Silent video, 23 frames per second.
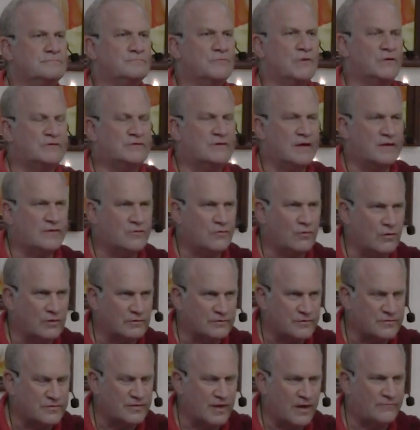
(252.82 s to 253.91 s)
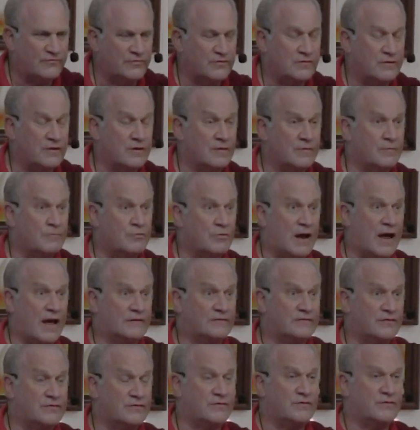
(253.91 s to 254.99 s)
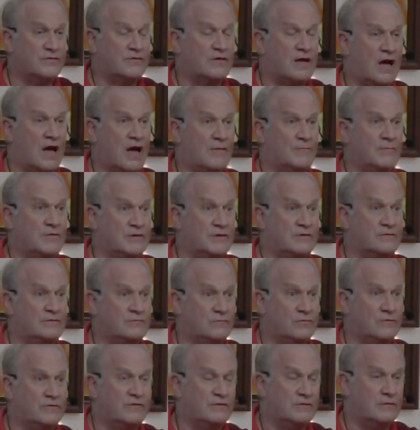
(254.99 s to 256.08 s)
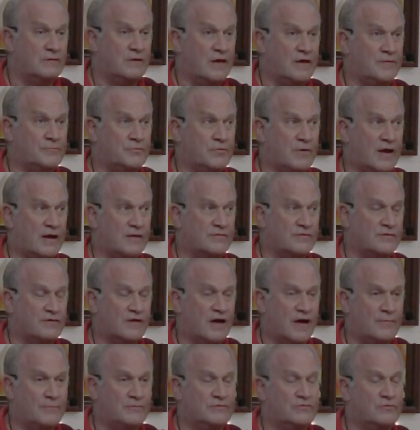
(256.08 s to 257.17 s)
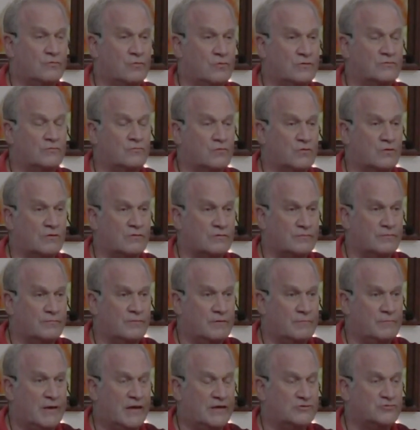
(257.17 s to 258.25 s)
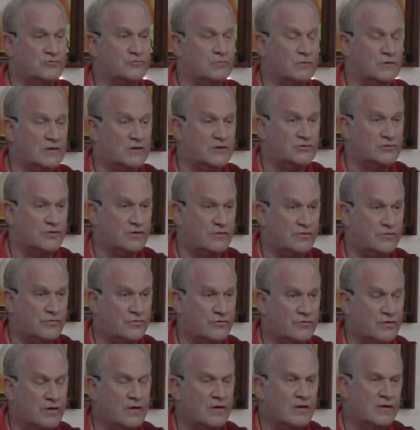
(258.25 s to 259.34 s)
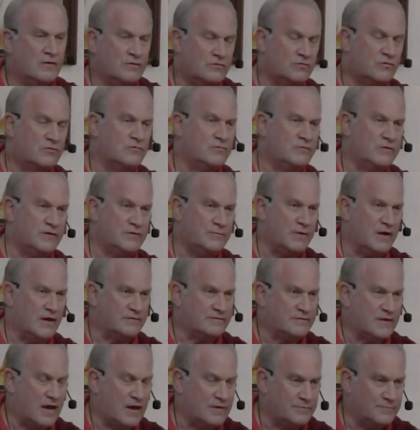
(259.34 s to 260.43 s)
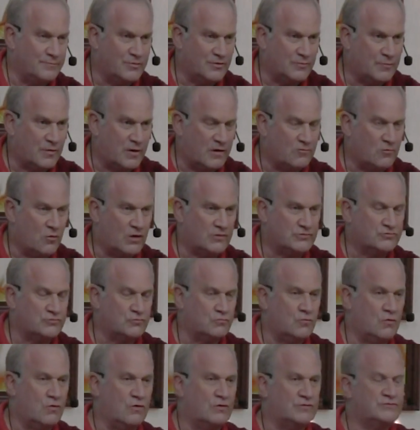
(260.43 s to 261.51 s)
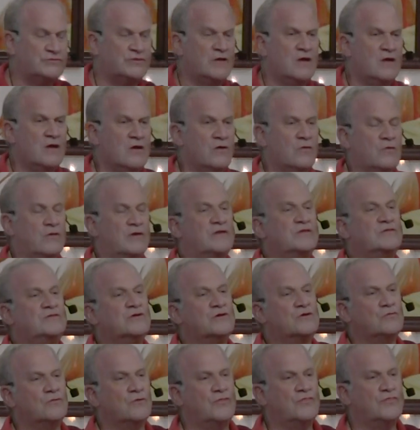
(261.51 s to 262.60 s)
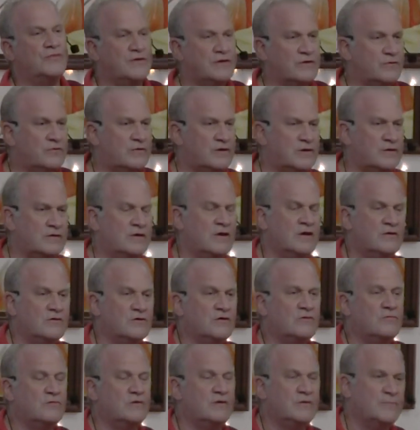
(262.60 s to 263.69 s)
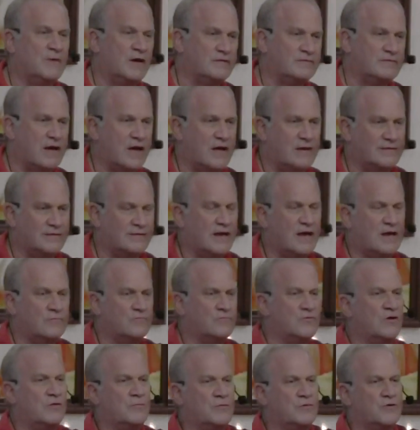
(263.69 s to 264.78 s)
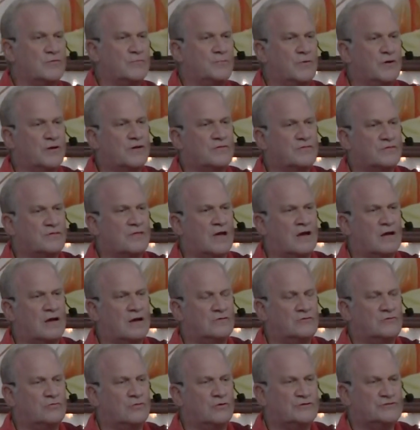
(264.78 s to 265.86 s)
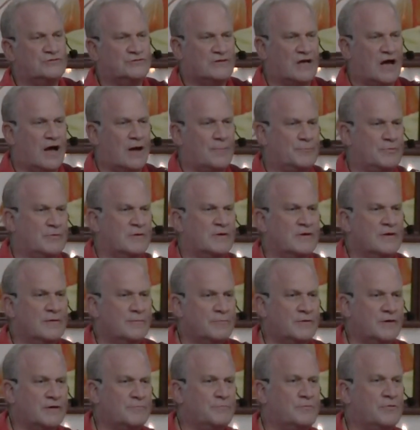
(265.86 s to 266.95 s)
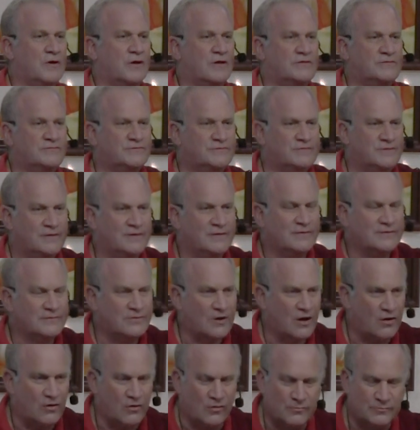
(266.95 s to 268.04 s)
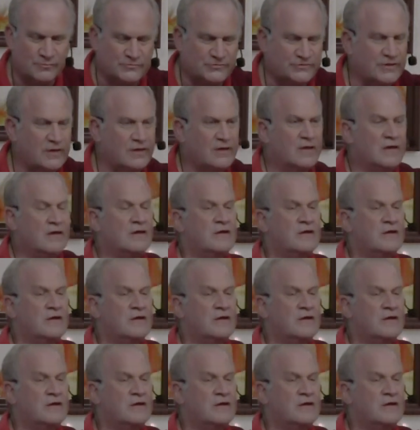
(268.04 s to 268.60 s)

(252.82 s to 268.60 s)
what they call the 7 practices common, or the 8 practices common to all the world's major religions. You can read about that in a book by Roger Walsh. Or integral theory. You can read about that in Ken Wilber's book, Doorstop, big books, tomes.